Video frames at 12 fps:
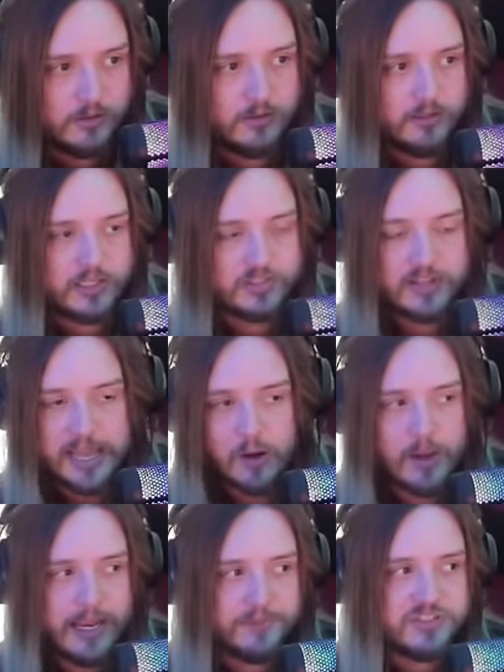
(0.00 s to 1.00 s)
Because
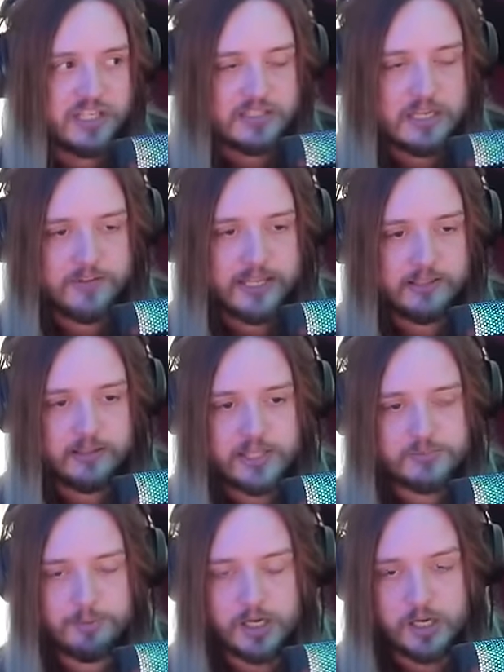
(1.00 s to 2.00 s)
now I have significantly
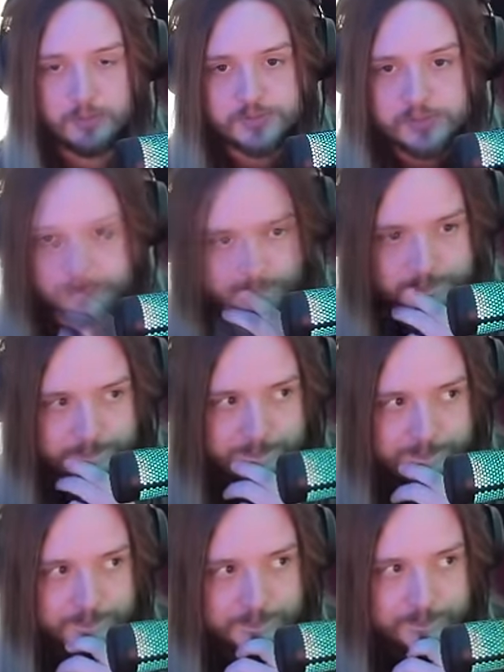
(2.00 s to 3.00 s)
less bombs.
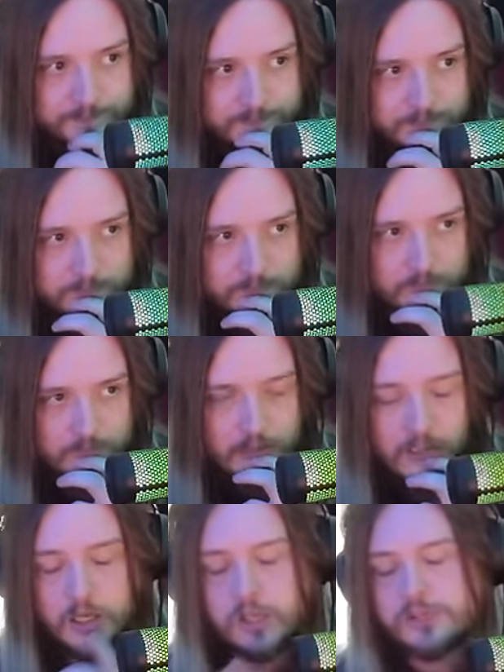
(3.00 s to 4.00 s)
Amuse me.
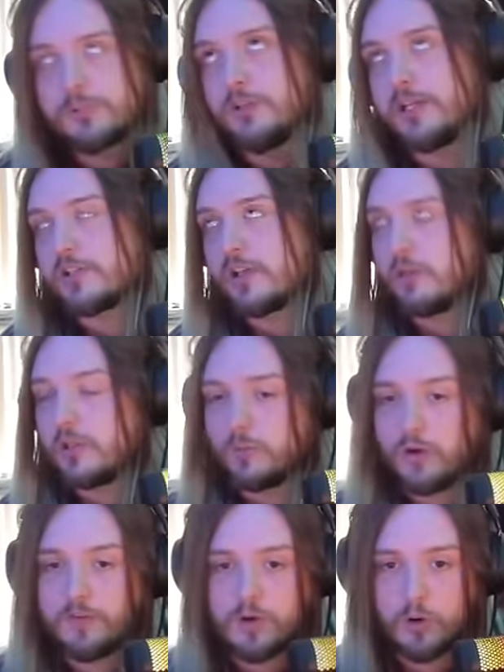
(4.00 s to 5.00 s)
Also plays,
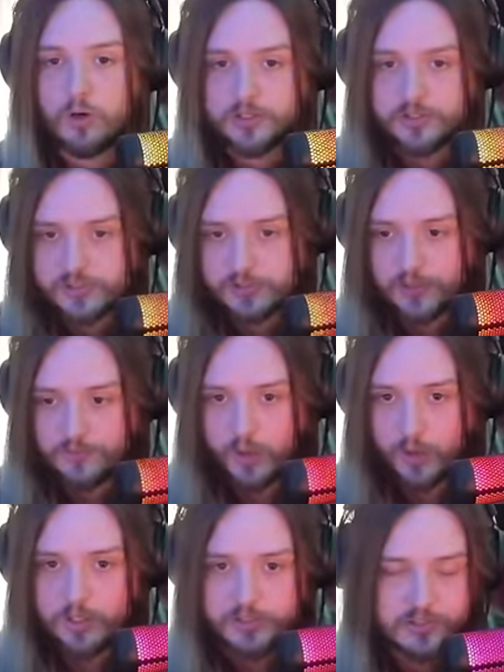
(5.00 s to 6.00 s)
of course, of
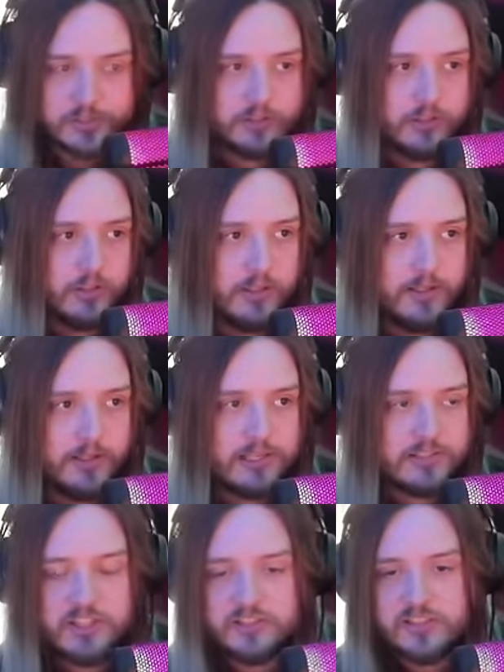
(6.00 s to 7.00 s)
course.
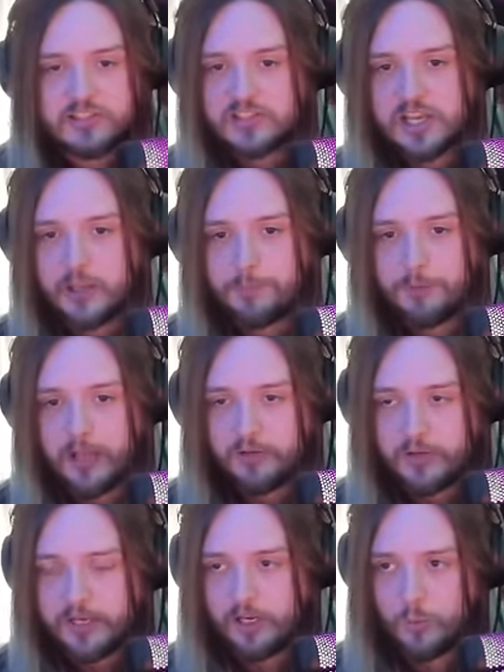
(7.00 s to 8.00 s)
Because th this is how you play
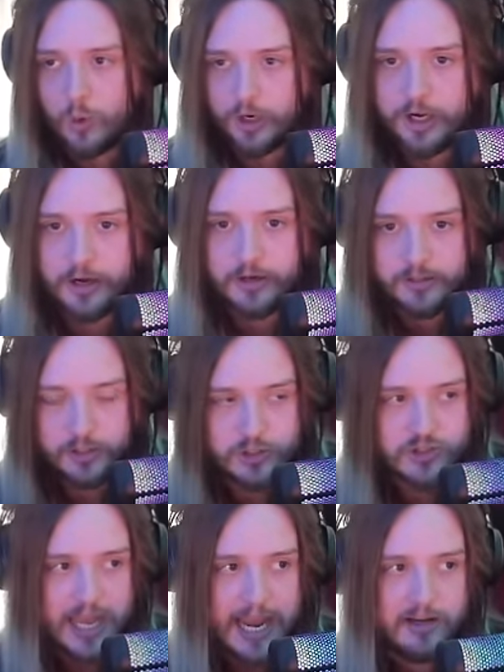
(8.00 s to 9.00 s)
Reno Warrior. You
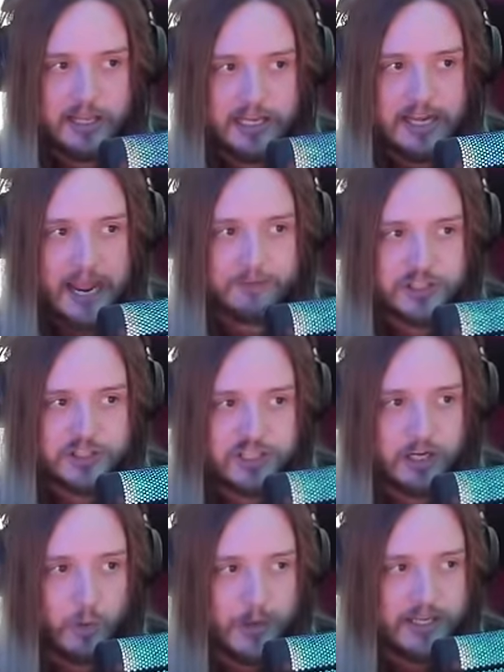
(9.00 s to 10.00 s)
just add in every
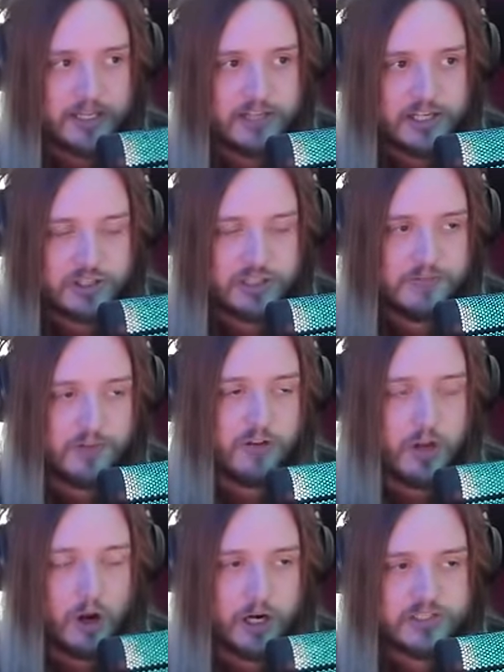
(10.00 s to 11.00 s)
single win condition, even if
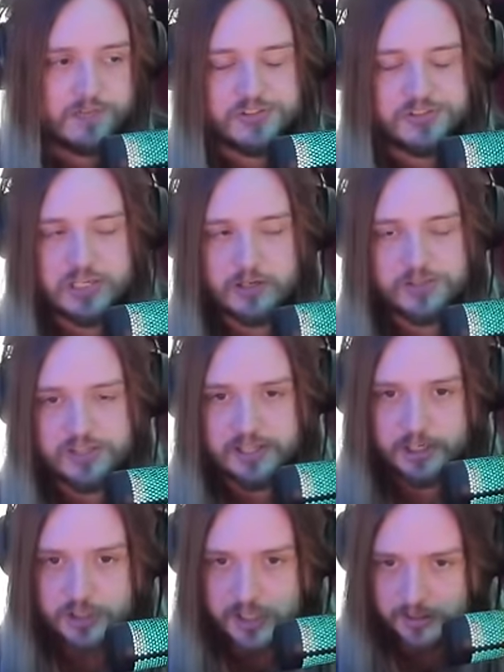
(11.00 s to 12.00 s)
the cards have zero
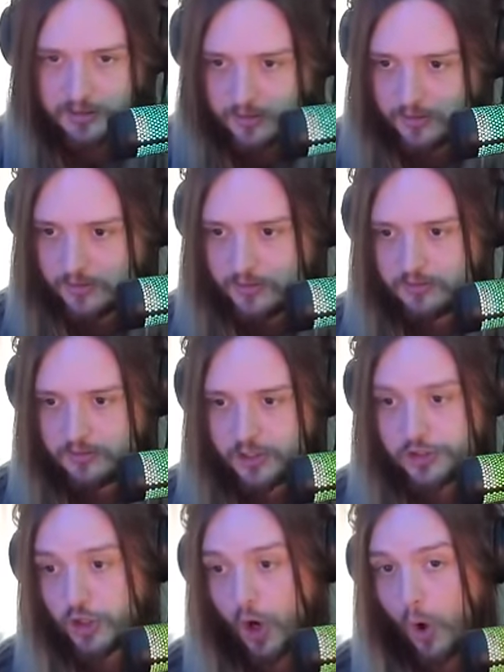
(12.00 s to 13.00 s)
synergy.
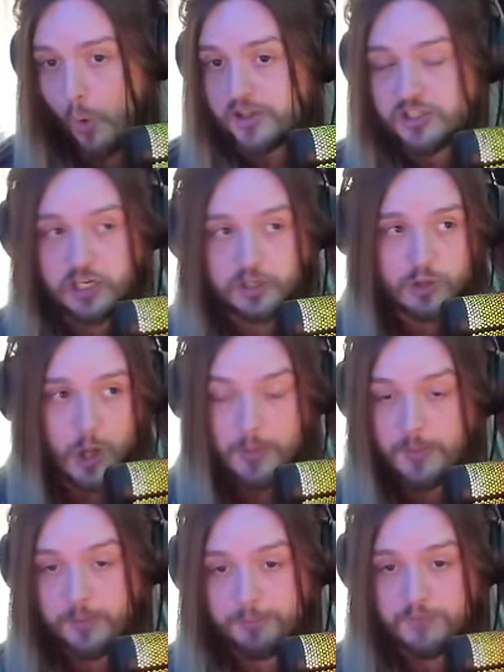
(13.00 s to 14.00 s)
Because you're always going to draw
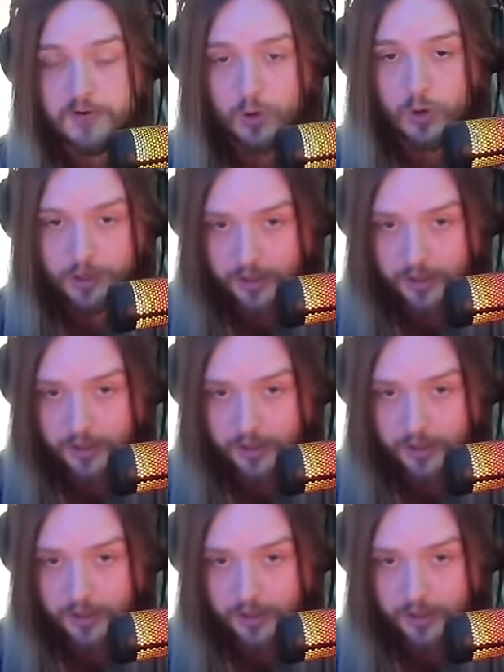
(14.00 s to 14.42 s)
them the perfect order.